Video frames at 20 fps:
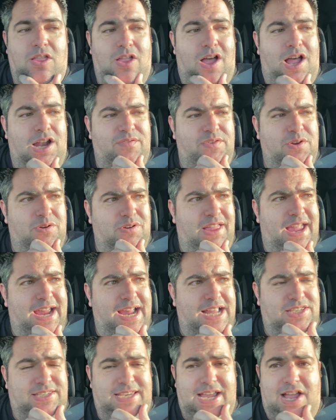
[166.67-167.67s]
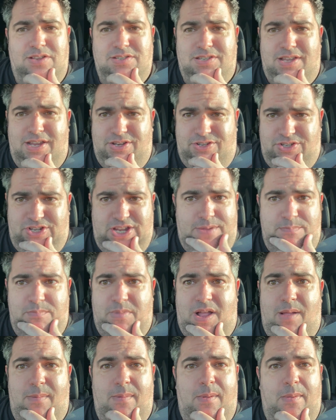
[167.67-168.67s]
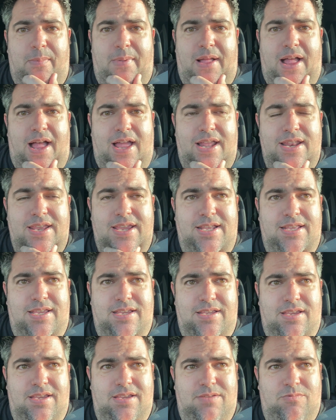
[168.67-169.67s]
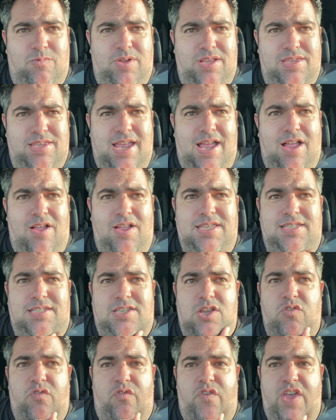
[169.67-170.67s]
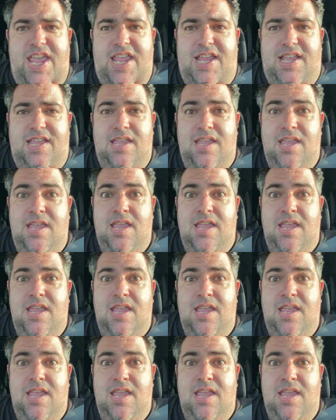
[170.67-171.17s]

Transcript: a lot of you are like, it sounds like shit, blah, blah, blah, and what the hell, it's so fake.